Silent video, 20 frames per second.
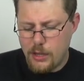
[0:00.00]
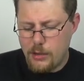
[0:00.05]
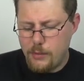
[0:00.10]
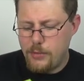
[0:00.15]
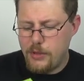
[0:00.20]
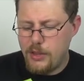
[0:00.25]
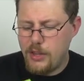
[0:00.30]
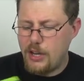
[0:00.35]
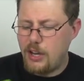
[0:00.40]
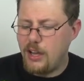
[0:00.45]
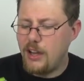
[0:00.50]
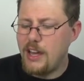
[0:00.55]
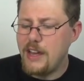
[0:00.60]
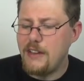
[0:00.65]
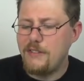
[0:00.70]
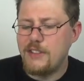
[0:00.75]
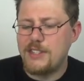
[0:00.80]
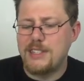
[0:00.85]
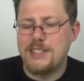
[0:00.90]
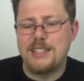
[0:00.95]
but the
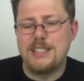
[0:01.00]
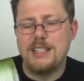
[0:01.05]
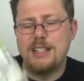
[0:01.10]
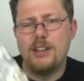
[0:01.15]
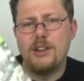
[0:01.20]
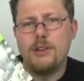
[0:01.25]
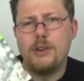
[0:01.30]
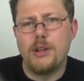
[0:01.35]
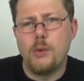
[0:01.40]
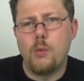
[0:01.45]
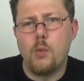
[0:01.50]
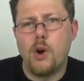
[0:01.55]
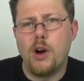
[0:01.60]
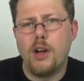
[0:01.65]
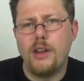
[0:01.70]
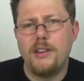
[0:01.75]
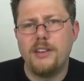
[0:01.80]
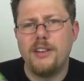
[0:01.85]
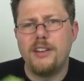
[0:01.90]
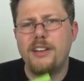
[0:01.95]
live is still only
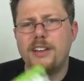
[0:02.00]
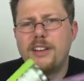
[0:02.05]
one.